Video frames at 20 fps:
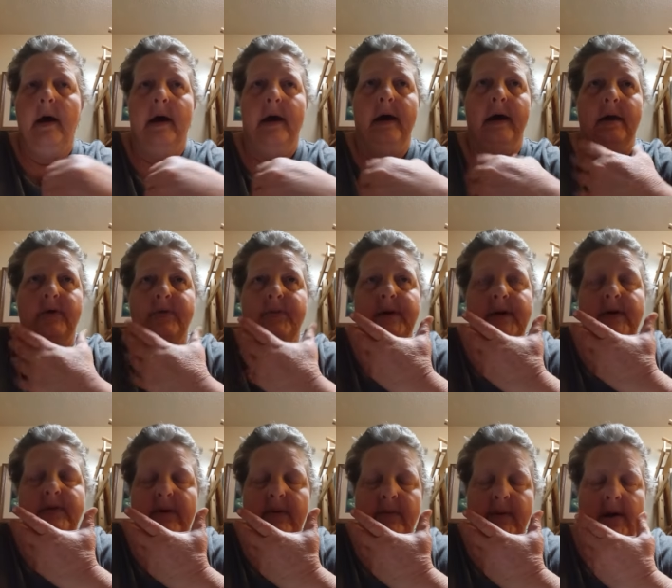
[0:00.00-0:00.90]
And it's
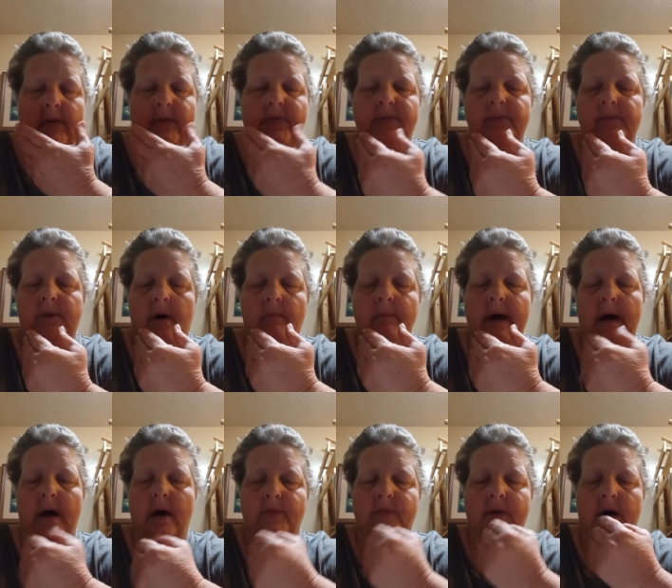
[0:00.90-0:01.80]
because I've got a small
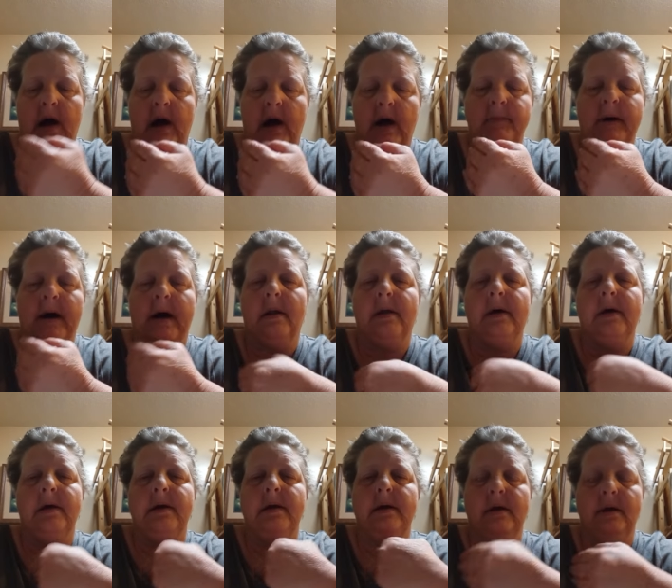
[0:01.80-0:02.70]
mouth, a high
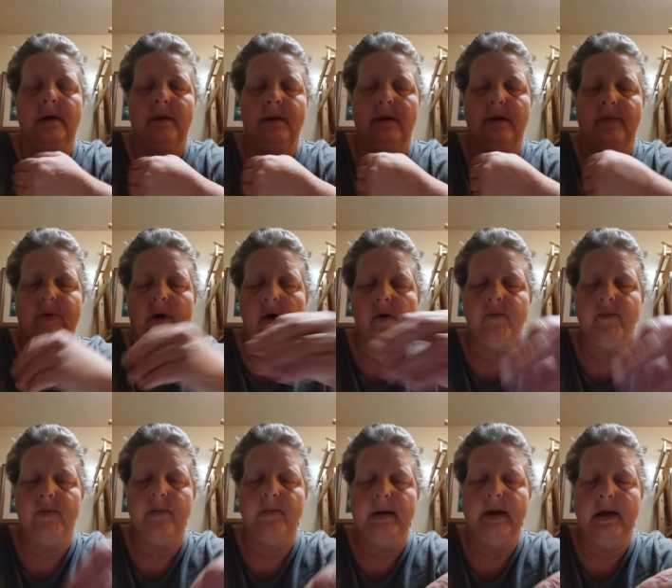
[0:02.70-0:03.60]
palate, and it's hard
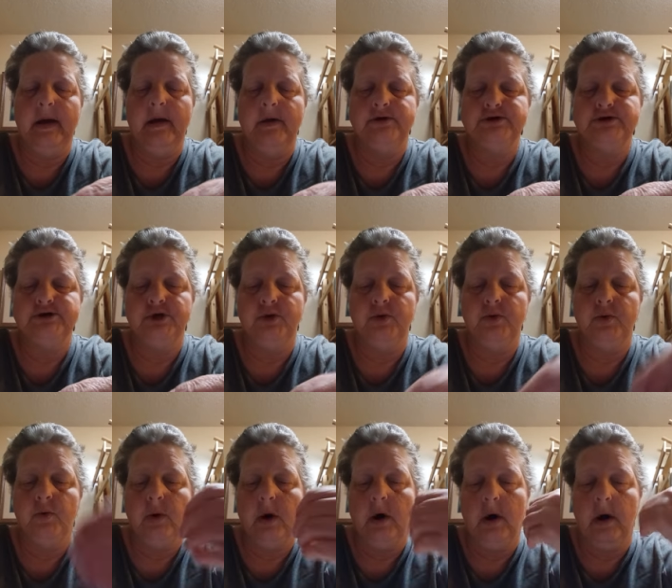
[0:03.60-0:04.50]
for me
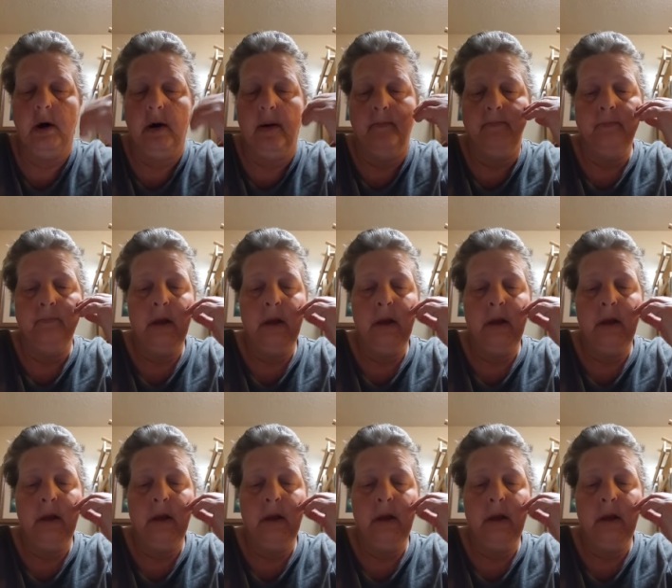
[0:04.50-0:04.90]
to um,